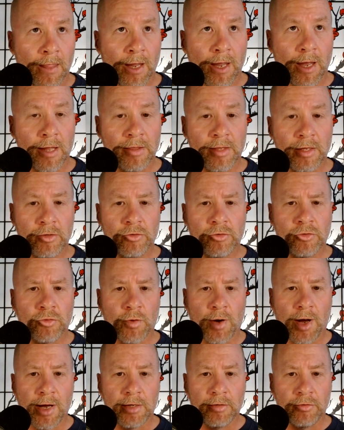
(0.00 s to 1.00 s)
And then you
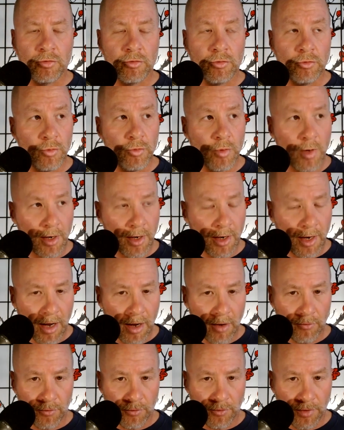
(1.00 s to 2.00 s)
try to
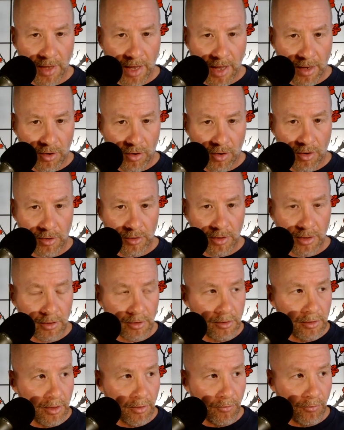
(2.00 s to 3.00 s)
account for that on
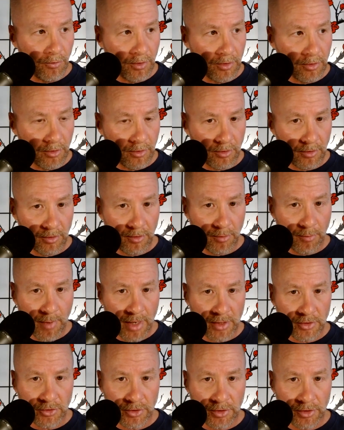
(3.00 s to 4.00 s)
these different
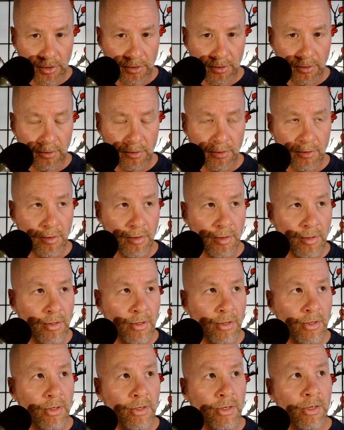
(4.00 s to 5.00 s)
dimensions.
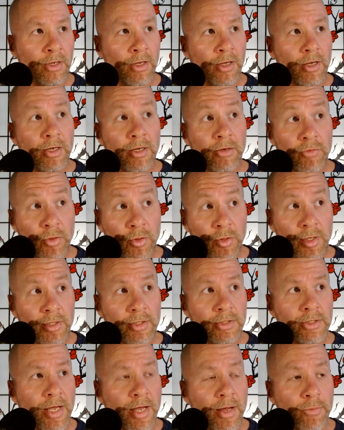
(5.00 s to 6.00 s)
I'll give you an
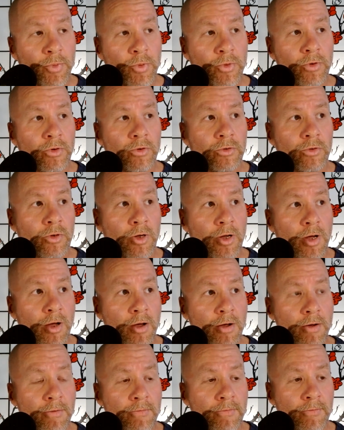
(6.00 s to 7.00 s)
example.
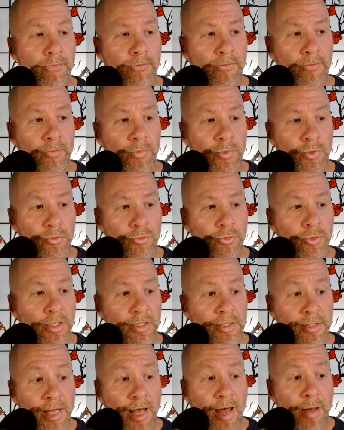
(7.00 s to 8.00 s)
It was really
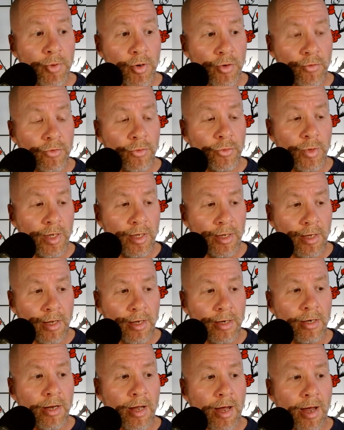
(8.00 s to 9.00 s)
sad, but over the
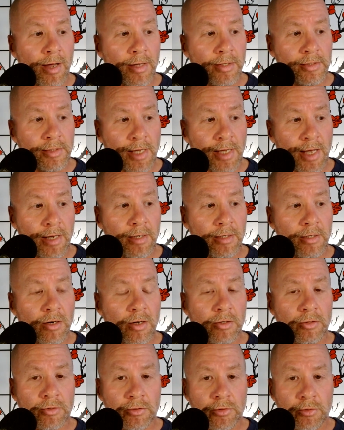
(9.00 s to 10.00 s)
weekend, I sat in
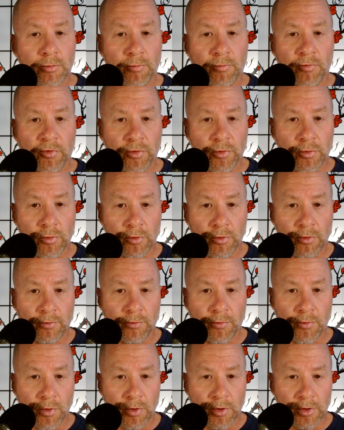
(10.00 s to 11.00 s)
on a Zoom funeral
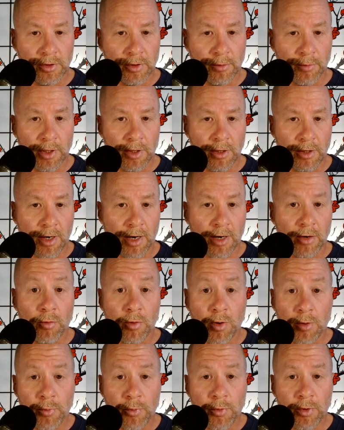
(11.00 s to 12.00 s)
for somebody that I
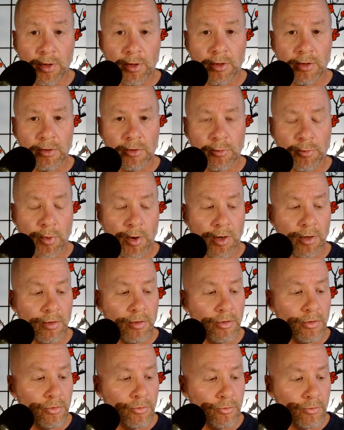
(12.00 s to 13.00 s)
grew up with as a part of
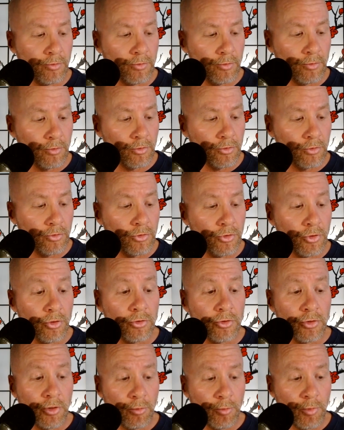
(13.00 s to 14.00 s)
this
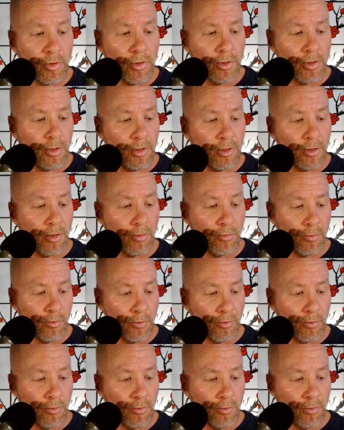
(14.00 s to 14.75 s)
church community that